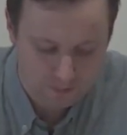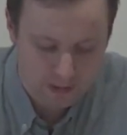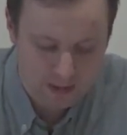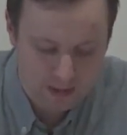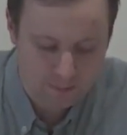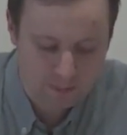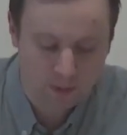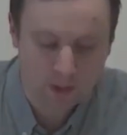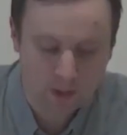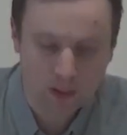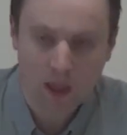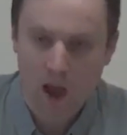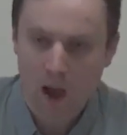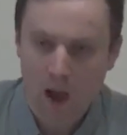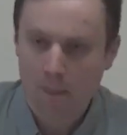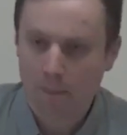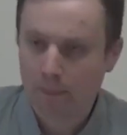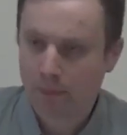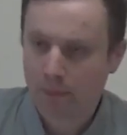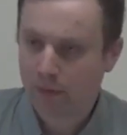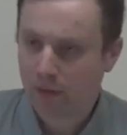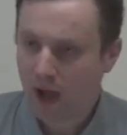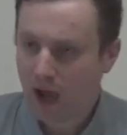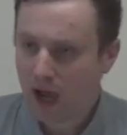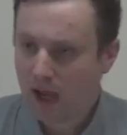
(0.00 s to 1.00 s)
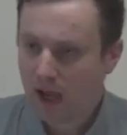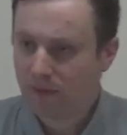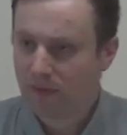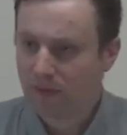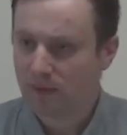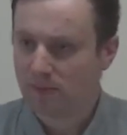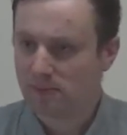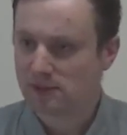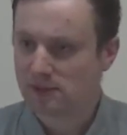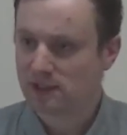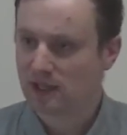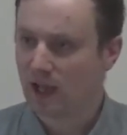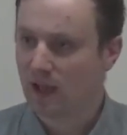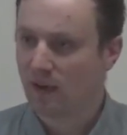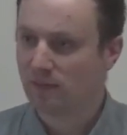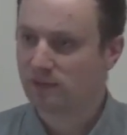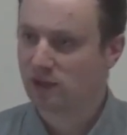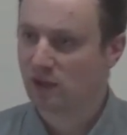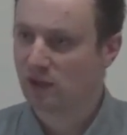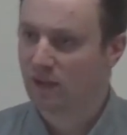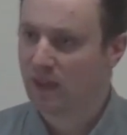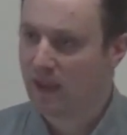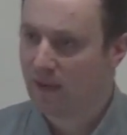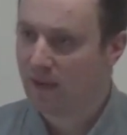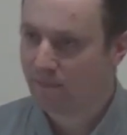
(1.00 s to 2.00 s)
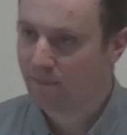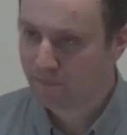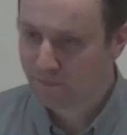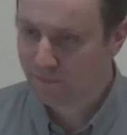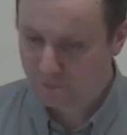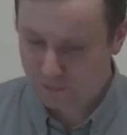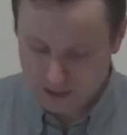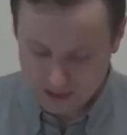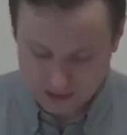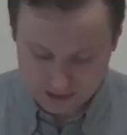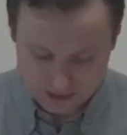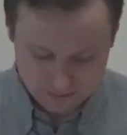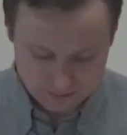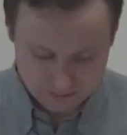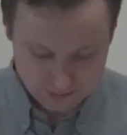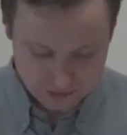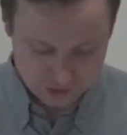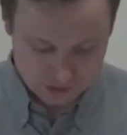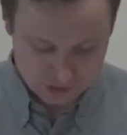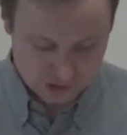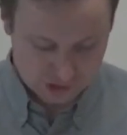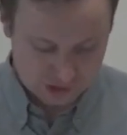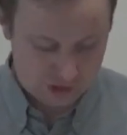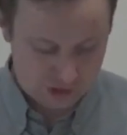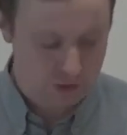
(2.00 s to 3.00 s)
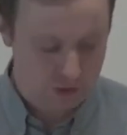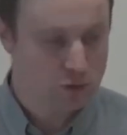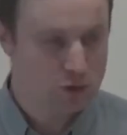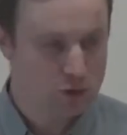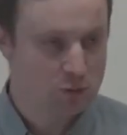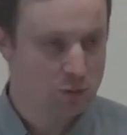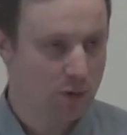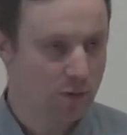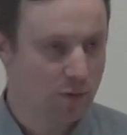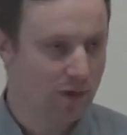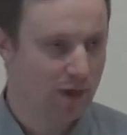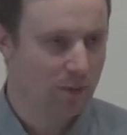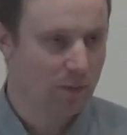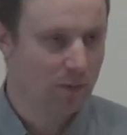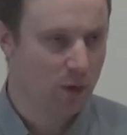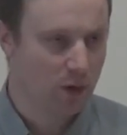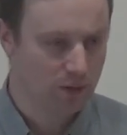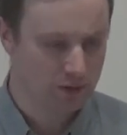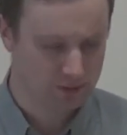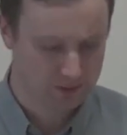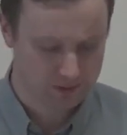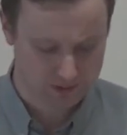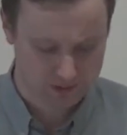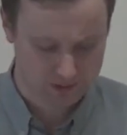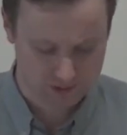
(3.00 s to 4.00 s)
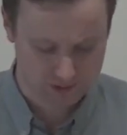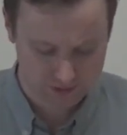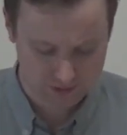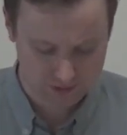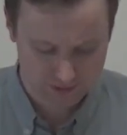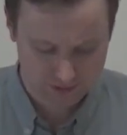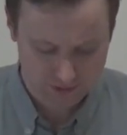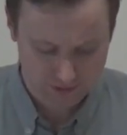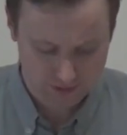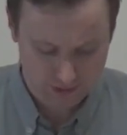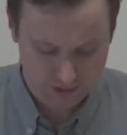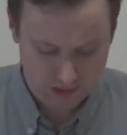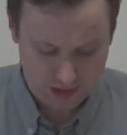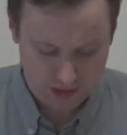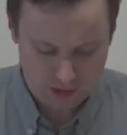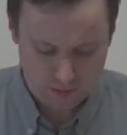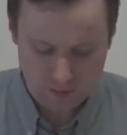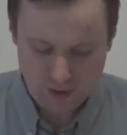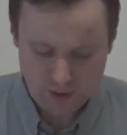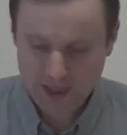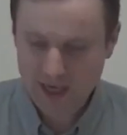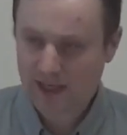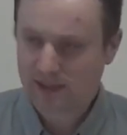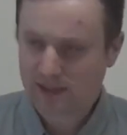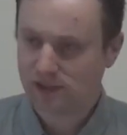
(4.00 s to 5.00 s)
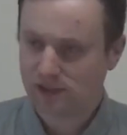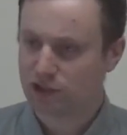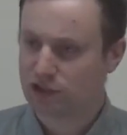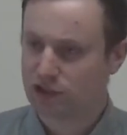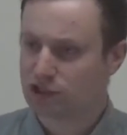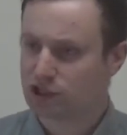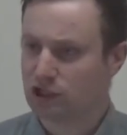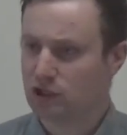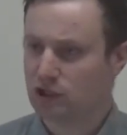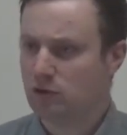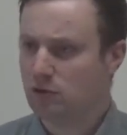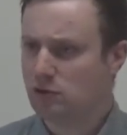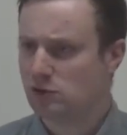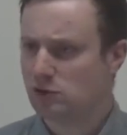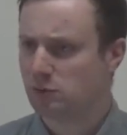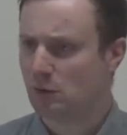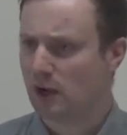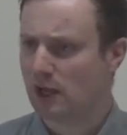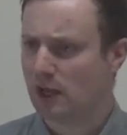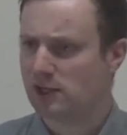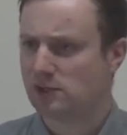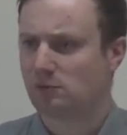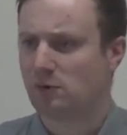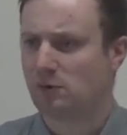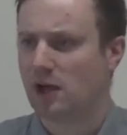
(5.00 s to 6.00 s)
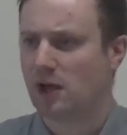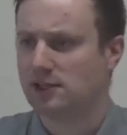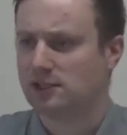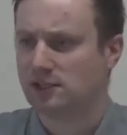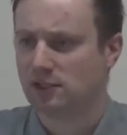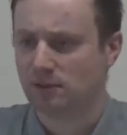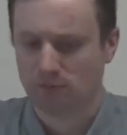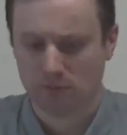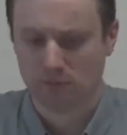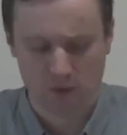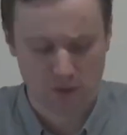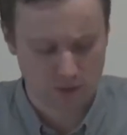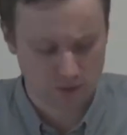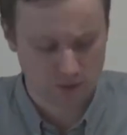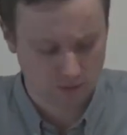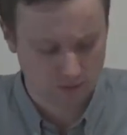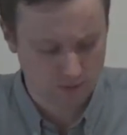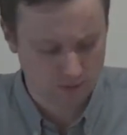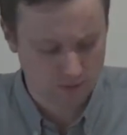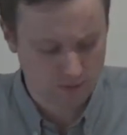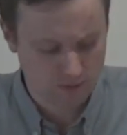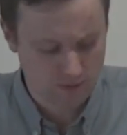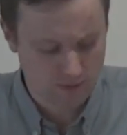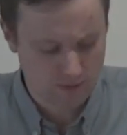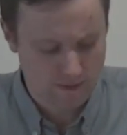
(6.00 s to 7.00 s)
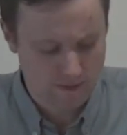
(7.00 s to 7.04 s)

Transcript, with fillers: People pride themselves on their freedom to choose what they want. We get to choose what is right and wrong.